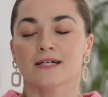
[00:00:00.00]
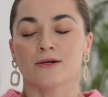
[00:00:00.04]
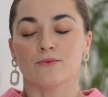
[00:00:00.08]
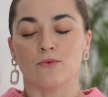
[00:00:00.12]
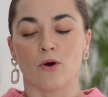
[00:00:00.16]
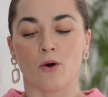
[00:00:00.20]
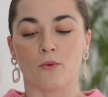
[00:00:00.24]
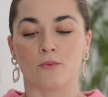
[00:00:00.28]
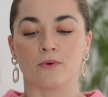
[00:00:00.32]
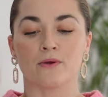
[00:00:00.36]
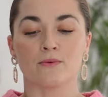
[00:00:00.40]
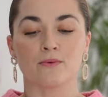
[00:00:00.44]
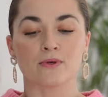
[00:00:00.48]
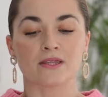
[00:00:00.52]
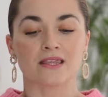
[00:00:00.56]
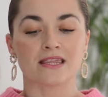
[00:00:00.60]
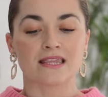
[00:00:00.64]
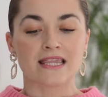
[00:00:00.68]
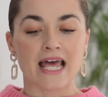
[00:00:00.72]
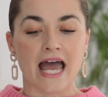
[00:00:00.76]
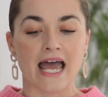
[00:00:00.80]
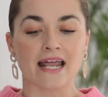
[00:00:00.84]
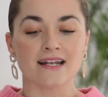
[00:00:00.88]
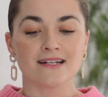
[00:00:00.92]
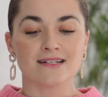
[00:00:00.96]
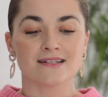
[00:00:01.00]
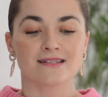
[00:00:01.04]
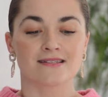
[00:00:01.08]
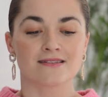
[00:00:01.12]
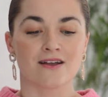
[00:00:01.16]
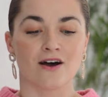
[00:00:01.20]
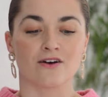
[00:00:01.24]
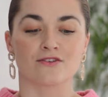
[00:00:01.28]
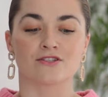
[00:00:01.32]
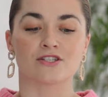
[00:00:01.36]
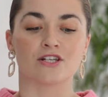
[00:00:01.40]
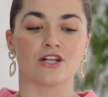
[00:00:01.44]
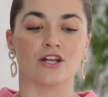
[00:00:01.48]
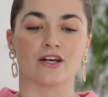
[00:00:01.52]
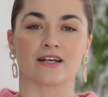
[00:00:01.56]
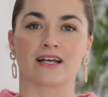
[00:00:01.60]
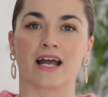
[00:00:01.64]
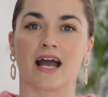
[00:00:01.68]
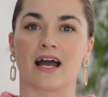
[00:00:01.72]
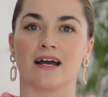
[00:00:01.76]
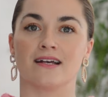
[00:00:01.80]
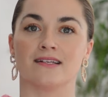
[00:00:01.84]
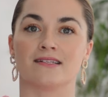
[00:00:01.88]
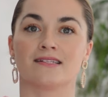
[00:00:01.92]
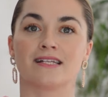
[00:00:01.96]
What we would then start to look
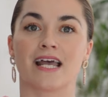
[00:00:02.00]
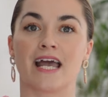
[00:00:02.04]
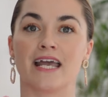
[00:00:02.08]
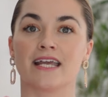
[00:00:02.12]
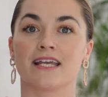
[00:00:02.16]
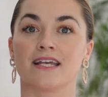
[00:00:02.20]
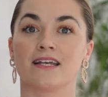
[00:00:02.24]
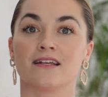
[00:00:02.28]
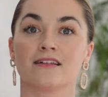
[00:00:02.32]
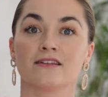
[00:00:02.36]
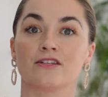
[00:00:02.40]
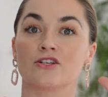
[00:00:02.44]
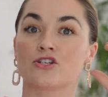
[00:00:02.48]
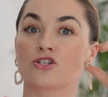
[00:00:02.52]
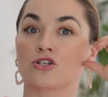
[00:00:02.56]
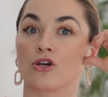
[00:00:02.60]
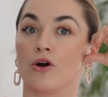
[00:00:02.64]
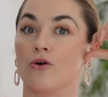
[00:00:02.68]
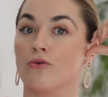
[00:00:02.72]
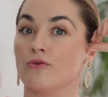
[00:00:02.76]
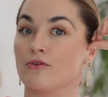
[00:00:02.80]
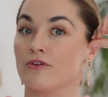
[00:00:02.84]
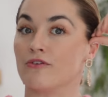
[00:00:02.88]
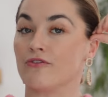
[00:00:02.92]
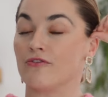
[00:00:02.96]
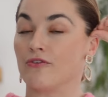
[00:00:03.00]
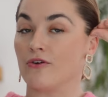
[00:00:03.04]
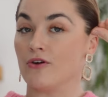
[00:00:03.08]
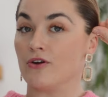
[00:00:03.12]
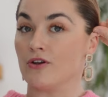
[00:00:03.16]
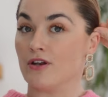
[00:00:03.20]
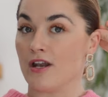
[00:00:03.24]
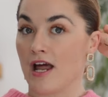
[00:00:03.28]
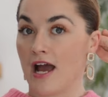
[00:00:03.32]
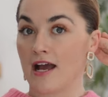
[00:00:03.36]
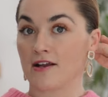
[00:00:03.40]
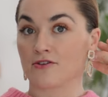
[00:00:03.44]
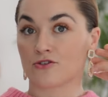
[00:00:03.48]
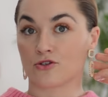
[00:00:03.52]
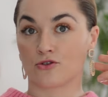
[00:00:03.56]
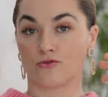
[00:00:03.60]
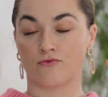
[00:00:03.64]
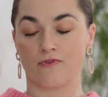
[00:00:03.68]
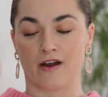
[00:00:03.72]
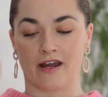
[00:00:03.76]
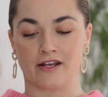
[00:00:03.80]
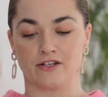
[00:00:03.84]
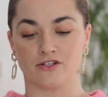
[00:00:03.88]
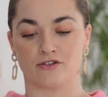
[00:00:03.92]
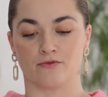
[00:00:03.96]
at is taking the shoulder through a natural
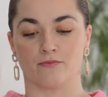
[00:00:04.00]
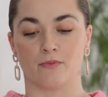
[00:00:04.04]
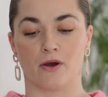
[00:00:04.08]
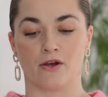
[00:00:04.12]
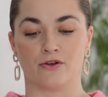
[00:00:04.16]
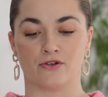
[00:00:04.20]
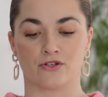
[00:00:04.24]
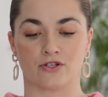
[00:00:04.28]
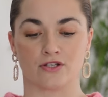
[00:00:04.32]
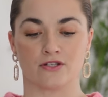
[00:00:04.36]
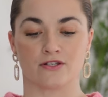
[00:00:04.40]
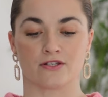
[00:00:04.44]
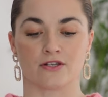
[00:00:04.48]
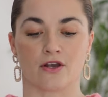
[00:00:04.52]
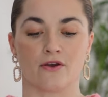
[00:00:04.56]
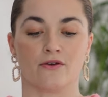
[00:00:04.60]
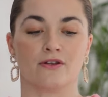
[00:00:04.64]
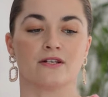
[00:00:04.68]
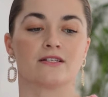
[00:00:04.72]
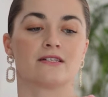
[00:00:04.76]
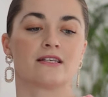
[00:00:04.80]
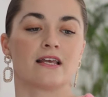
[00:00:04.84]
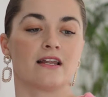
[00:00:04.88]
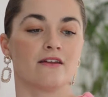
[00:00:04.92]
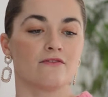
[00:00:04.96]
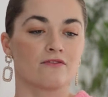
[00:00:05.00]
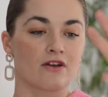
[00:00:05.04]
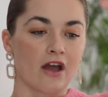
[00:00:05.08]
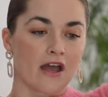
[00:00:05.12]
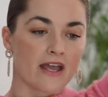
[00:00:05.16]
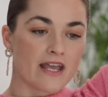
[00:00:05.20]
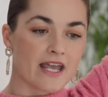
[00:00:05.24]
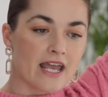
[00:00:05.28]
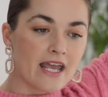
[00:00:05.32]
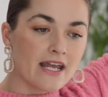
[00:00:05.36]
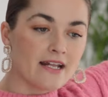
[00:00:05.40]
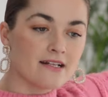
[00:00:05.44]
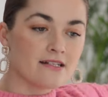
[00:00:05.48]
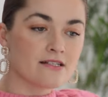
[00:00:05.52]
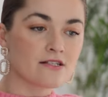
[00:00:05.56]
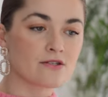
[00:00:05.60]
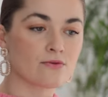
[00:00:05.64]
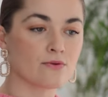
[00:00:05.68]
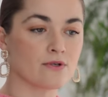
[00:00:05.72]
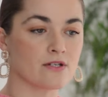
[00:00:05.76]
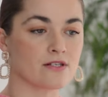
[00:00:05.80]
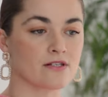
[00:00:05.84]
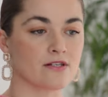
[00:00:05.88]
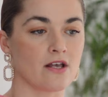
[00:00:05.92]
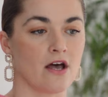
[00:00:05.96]
range of motion. So instead of going
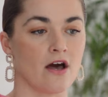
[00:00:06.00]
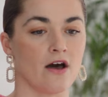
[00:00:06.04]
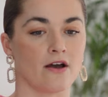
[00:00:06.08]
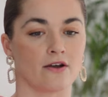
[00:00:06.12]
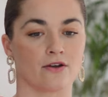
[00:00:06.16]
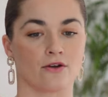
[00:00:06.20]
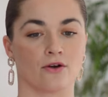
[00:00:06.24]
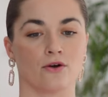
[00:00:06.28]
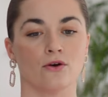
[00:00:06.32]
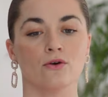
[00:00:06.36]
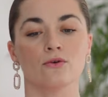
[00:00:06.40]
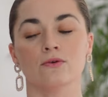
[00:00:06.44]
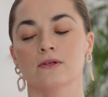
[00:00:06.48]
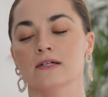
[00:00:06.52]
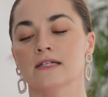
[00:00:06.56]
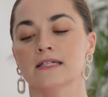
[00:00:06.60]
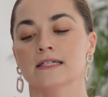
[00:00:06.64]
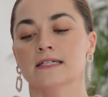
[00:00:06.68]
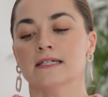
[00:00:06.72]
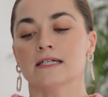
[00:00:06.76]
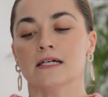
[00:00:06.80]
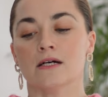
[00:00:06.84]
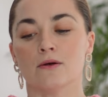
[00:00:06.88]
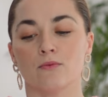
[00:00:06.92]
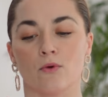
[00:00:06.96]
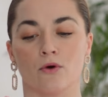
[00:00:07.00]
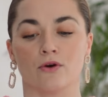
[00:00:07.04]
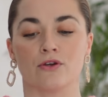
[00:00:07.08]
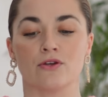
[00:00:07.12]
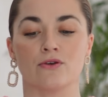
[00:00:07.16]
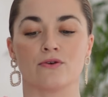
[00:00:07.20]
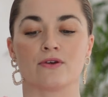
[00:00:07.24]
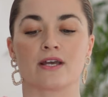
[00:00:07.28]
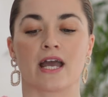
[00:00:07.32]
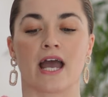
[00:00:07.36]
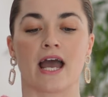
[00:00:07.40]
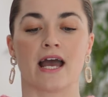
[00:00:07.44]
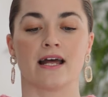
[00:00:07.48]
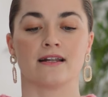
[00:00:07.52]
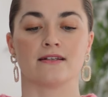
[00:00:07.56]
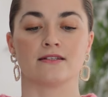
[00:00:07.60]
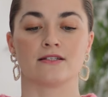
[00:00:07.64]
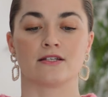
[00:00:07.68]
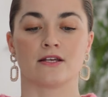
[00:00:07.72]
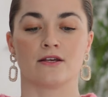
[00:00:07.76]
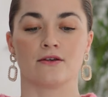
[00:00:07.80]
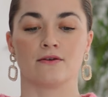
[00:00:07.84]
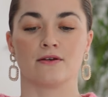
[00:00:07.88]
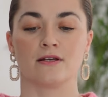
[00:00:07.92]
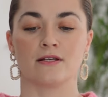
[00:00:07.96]
into a circle, what you can
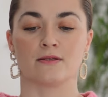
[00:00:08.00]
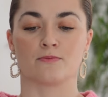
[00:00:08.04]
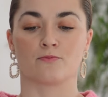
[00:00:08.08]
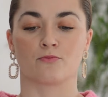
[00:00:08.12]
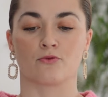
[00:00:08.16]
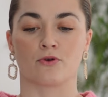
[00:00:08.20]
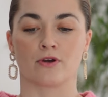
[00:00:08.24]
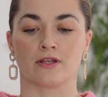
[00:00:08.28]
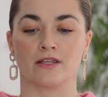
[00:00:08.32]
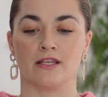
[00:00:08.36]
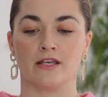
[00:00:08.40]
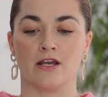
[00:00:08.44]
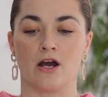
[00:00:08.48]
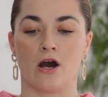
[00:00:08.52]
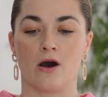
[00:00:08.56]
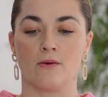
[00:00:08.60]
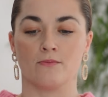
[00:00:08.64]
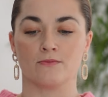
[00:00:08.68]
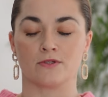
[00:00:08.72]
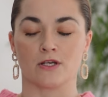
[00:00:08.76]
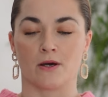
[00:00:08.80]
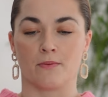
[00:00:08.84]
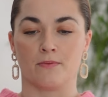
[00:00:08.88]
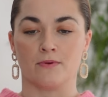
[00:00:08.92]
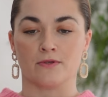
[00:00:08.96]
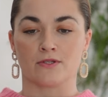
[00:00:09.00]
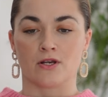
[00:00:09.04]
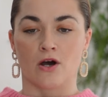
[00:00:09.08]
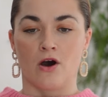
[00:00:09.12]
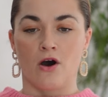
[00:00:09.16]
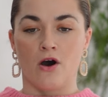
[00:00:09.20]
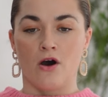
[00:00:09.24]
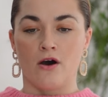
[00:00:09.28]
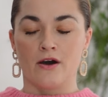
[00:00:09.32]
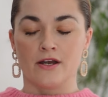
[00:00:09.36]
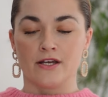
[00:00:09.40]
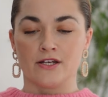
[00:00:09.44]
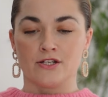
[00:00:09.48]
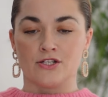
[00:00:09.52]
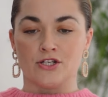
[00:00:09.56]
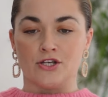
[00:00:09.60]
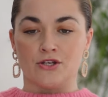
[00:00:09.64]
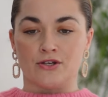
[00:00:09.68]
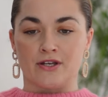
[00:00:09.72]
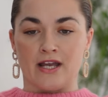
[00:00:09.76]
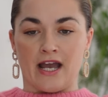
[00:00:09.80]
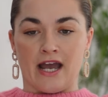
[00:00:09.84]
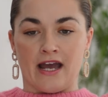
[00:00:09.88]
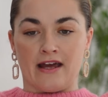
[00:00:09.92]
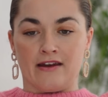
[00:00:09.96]
do is bring the arms up as high as
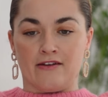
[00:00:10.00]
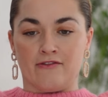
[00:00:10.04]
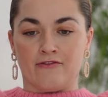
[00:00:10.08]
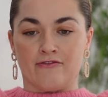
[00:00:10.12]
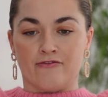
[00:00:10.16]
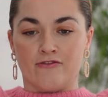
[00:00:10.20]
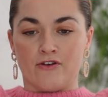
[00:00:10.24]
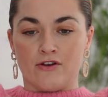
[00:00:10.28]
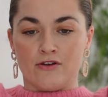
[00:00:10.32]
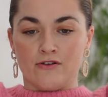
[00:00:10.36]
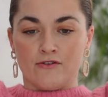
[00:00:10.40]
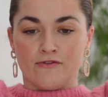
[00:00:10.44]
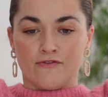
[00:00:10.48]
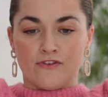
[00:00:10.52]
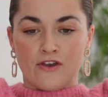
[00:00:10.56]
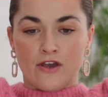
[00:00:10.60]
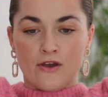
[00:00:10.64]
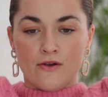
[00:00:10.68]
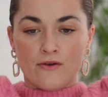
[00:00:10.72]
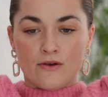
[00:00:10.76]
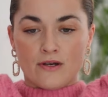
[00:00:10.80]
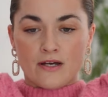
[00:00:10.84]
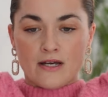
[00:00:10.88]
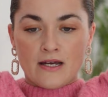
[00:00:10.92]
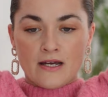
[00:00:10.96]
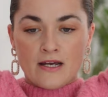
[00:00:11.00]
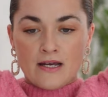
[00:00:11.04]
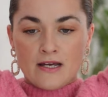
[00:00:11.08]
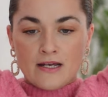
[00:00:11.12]
you can in front of you.